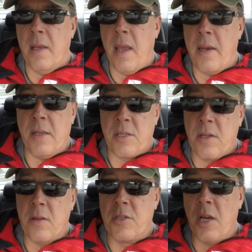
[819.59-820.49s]
and it's
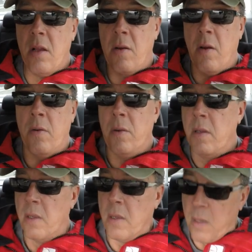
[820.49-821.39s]
still gel coat,
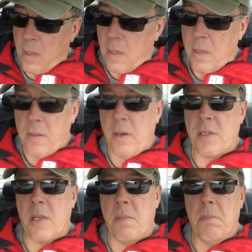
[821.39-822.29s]

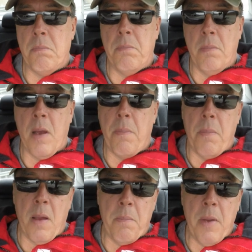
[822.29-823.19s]
there's a
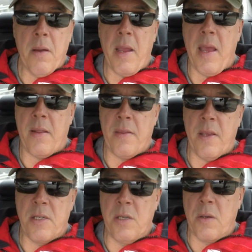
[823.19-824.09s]
myriad of
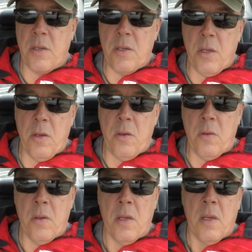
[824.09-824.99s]
things you can do
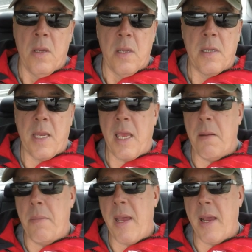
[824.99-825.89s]
to get
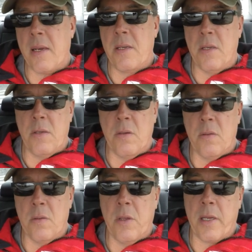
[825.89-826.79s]
it back to
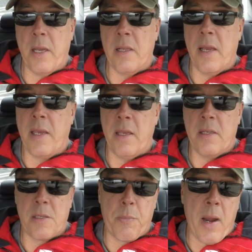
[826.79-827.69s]
looking like
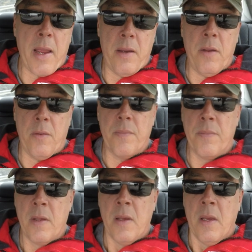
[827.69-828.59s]
it's brand new.
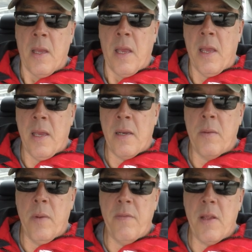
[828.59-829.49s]

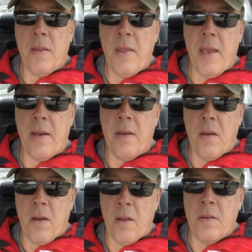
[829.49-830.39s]
And we've done that
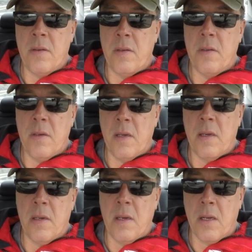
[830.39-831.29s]
on
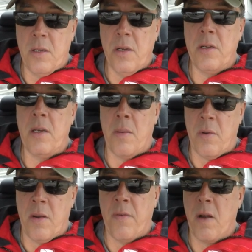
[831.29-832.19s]
a good
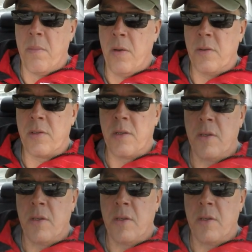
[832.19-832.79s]
number of our boats.